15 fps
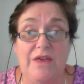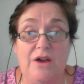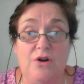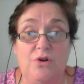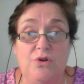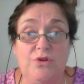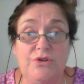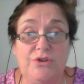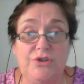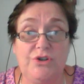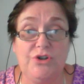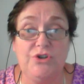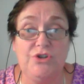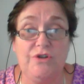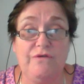They are all
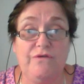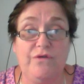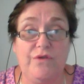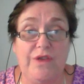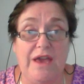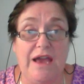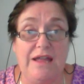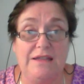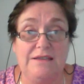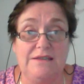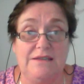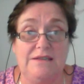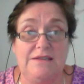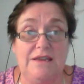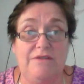searching for the
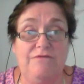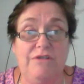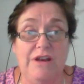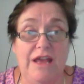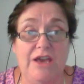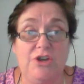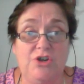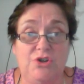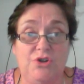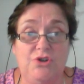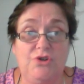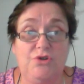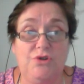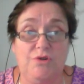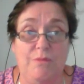answers in relation
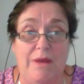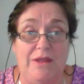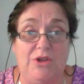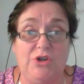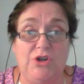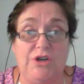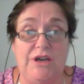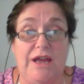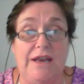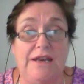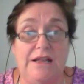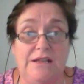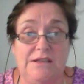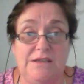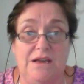to dementia and
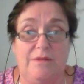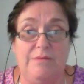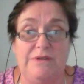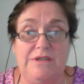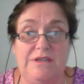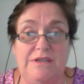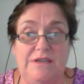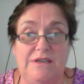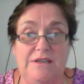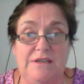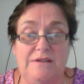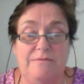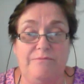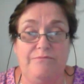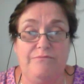Alzheimer's
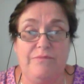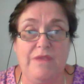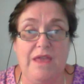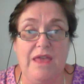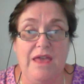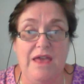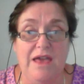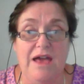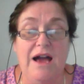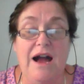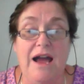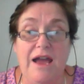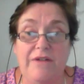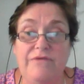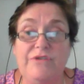disease.
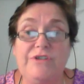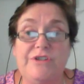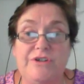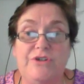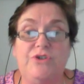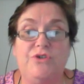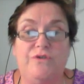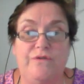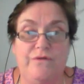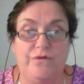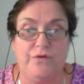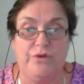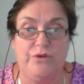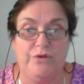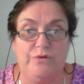I have the solution
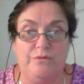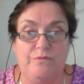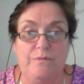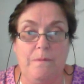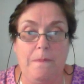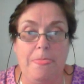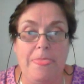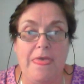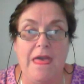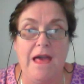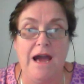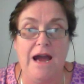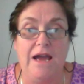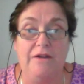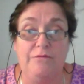for you.
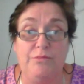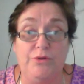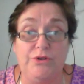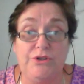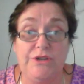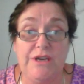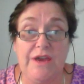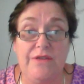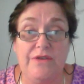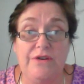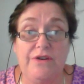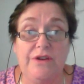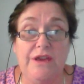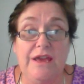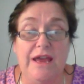I have put
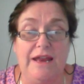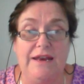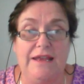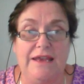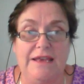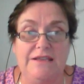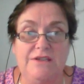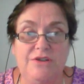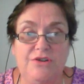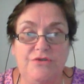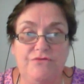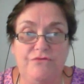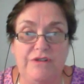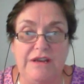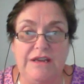together an easy
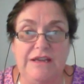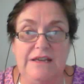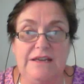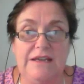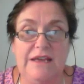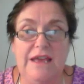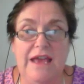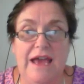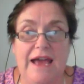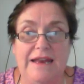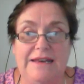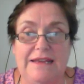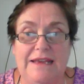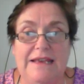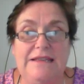to read
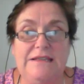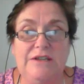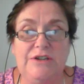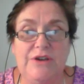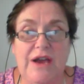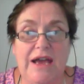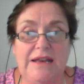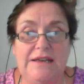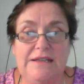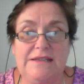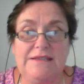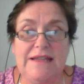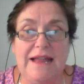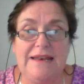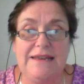and easy to
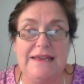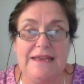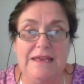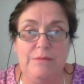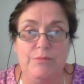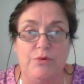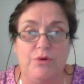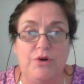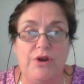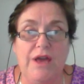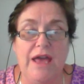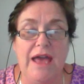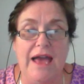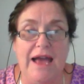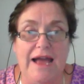understand ebook
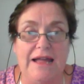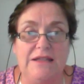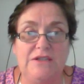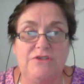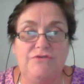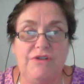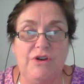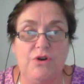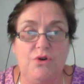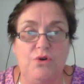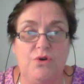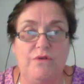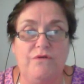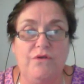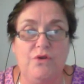answering
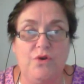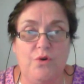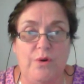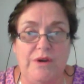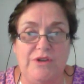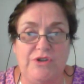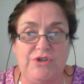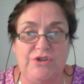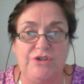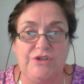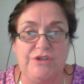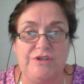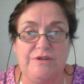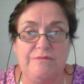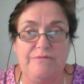all of your
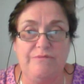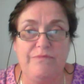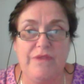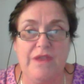questions.